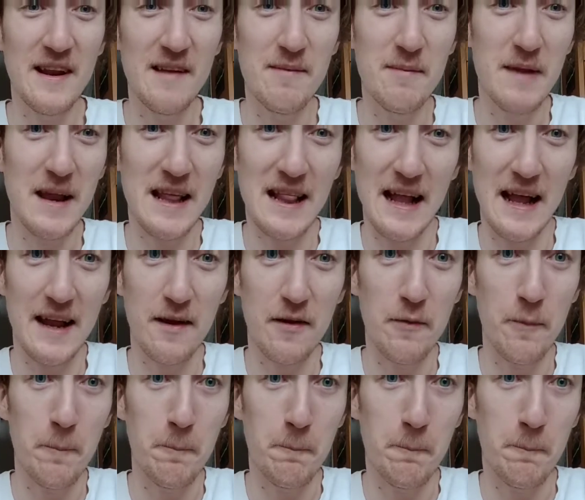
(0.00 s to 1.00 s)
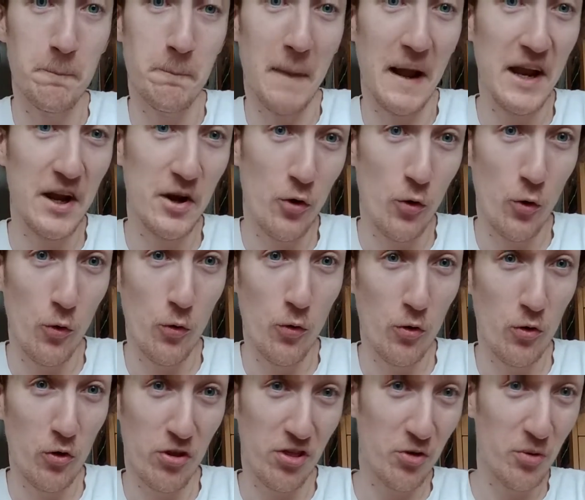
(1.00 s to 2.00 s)
and makes like
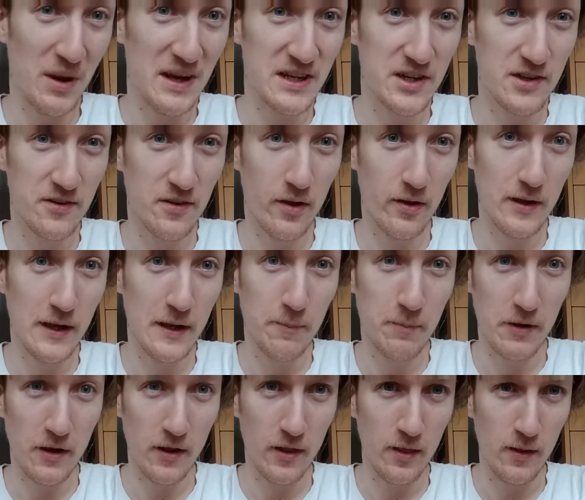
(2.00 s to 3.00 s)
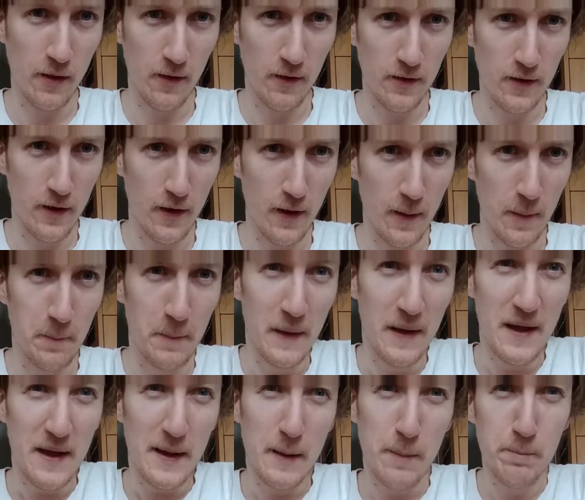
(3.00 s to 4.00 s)
micro scratches on it because the
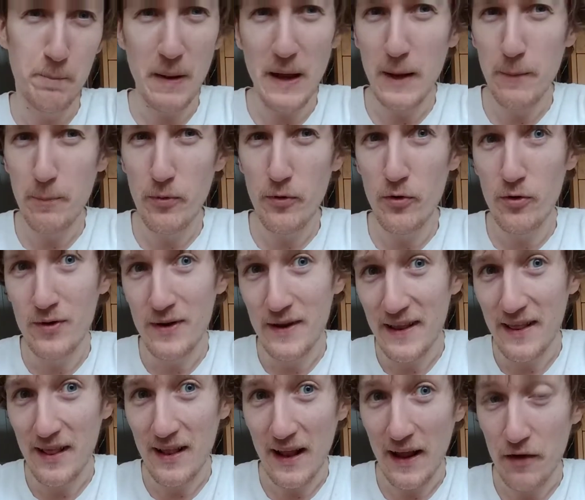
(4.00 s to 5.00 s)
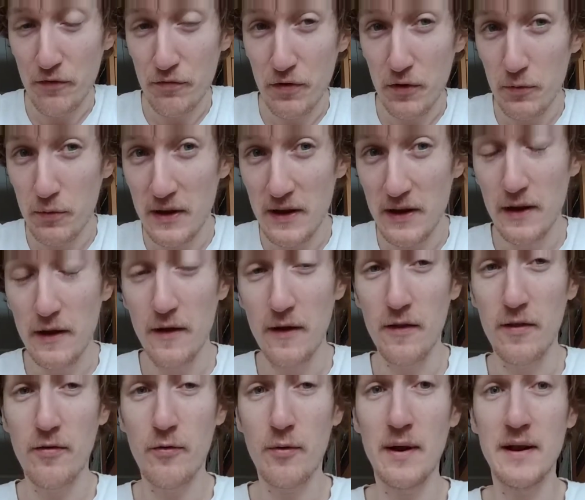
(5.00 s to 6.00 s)
paper, it's like very
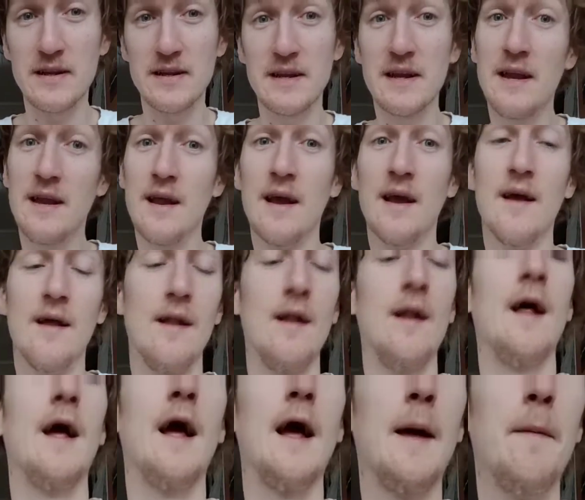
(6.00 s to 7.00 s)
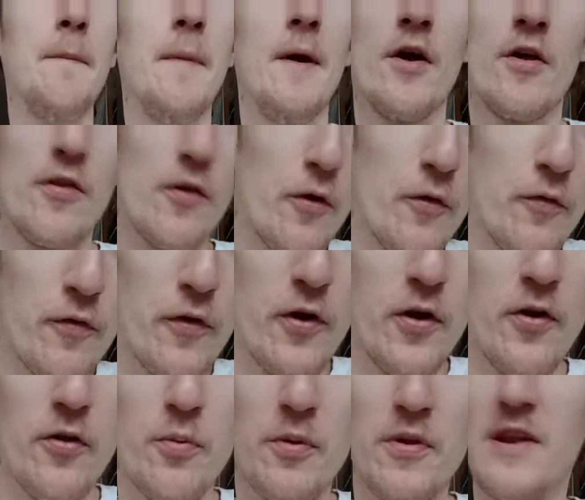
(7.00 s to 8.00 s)
scratchy. So
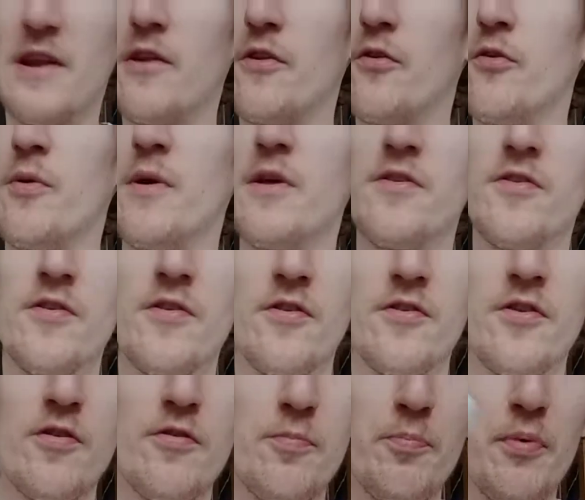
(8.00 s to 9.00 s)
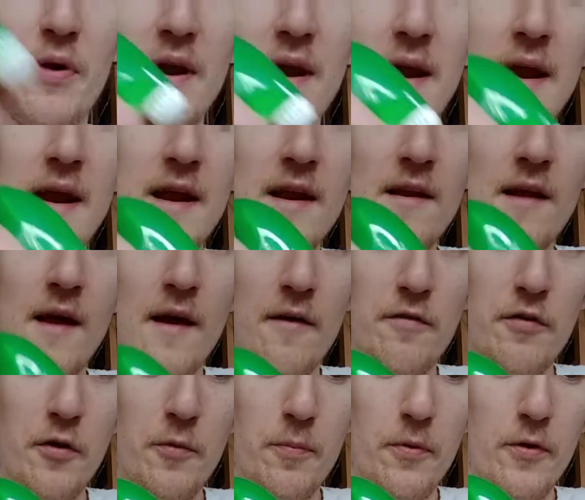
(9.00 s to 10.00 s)
first what you need to do is just spray it.
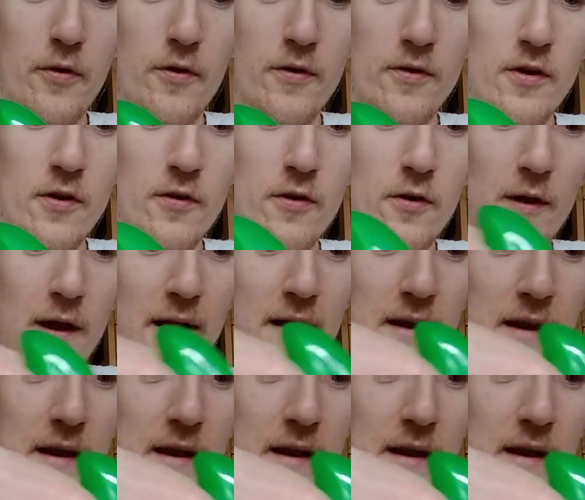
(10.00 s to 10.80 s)
Very important, just go like